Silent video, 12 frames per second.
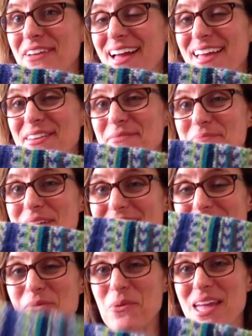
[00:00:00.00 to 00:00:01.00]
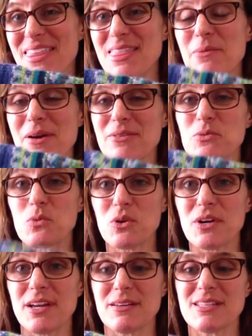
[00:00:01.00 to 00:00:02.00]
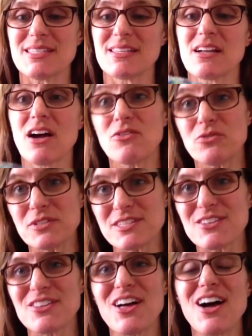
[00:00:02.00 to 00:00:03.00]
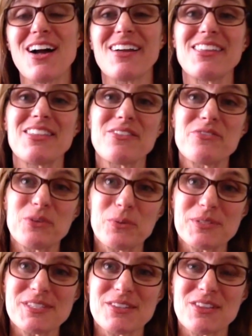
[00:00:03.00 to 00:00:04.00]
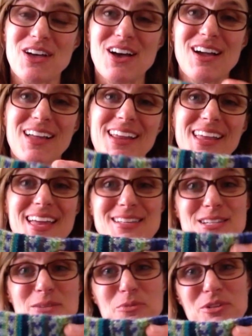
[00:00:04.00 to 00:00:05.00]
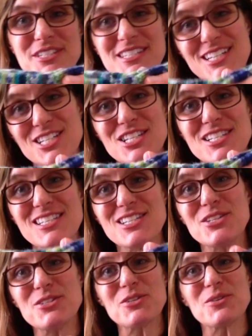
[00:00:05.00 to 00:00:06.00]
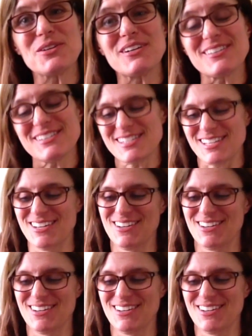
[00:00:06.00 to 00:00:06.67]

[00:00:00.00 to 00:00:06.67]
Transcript: I weighed them. I was worried because the cuff was so long and then the foot was so long, and I cast on more stitches than usual. So